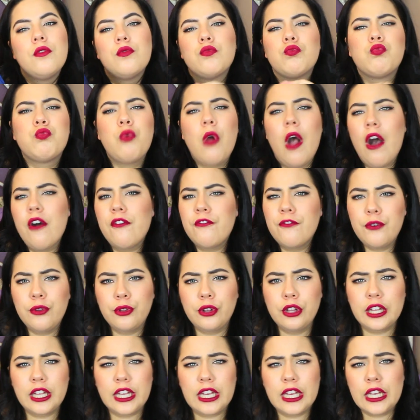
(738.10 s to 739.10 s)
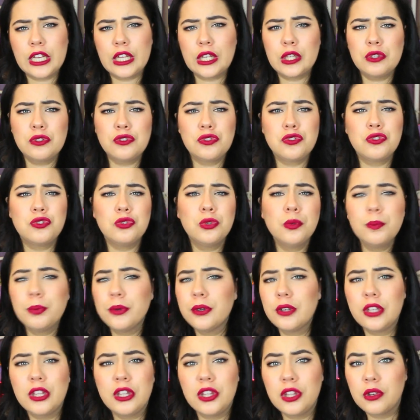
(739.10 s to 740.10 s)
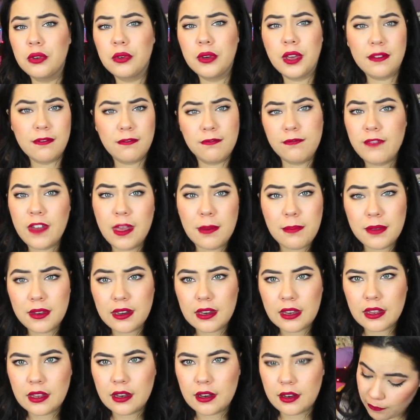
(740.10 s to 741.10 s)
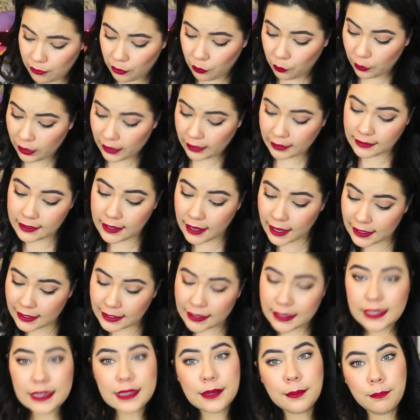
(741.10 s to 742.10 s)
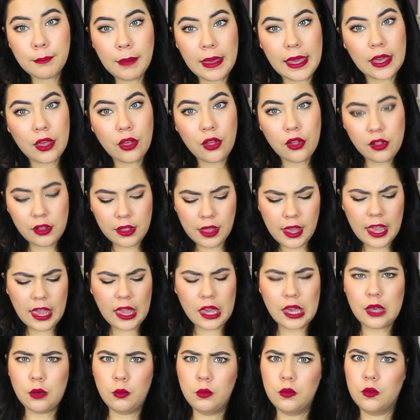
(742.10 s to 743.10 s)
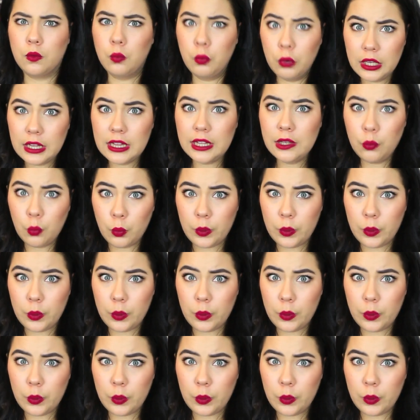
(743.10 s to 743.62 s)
ruffly, super cute and feminine. But when I got it in the mail, it was really